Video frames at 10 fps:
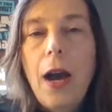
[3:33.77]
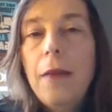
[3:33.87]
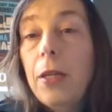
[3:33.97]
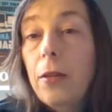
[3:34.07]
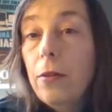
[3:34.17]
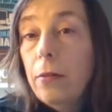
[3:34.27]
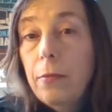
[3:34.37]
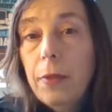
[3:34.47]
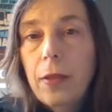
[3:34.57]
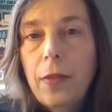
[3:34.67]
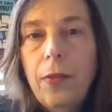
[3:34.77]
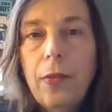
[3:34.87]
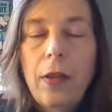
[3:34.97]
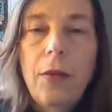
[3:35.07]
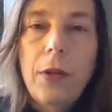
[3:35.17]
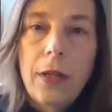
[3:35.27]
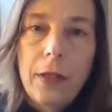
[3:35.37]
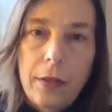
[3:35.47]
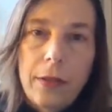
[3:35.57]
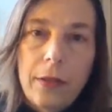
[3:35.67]
I'm here because I want
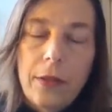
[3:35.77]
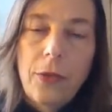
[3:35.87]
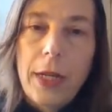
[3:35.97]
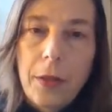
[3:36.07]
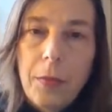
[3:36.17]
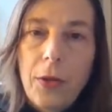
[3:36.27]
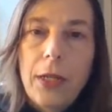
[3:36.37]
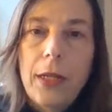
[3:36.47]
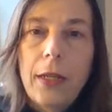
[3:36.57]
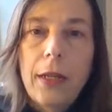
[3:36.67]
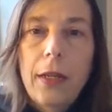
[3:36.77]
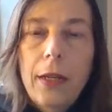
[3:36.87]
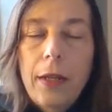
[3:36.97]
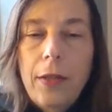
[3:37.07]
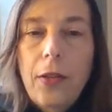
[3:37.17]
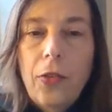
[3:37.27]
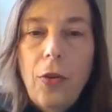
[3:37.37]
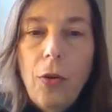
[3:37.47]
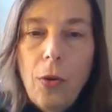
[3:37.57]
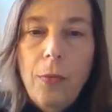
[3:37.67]
to create a community that is
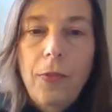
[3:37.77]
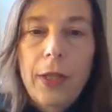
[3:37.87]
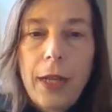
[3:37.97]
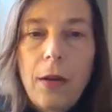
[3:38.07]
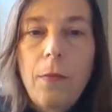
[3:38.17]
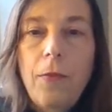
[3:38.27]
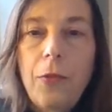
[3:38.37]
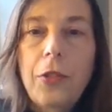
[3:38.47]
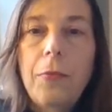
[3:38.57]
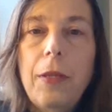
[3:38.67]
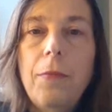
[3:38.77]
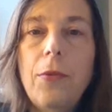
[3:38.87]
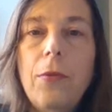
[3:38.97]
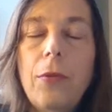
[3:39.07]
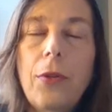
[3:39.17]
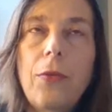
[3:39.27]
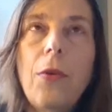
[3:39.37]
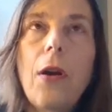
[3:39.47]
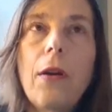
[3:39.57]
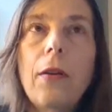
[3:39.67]
hopefully helpful to people
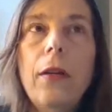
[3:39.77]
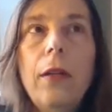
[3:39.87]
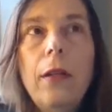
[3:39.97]
who are,